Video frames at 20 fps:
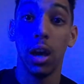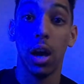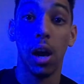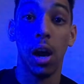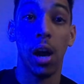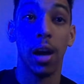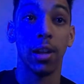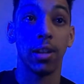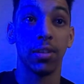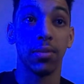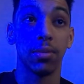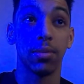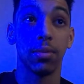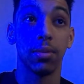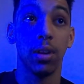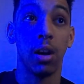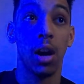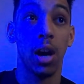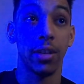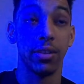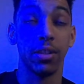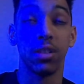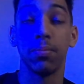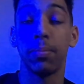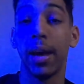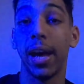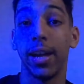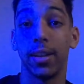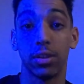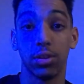Oz's
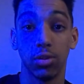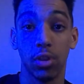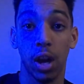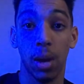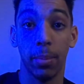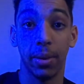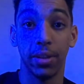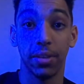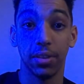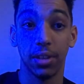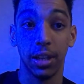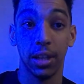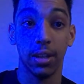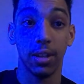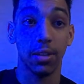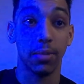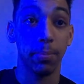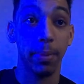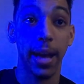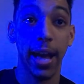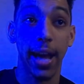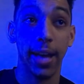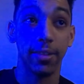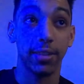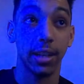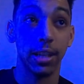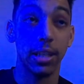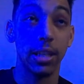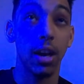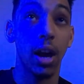past traumas and his past
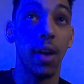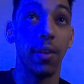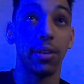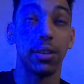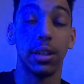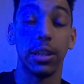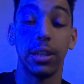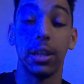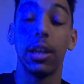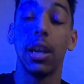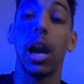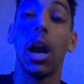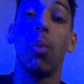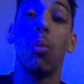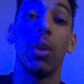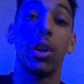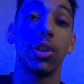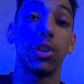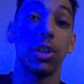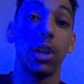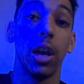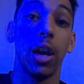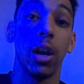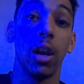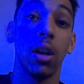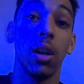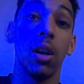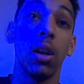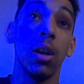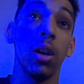that he obviously did not want to share.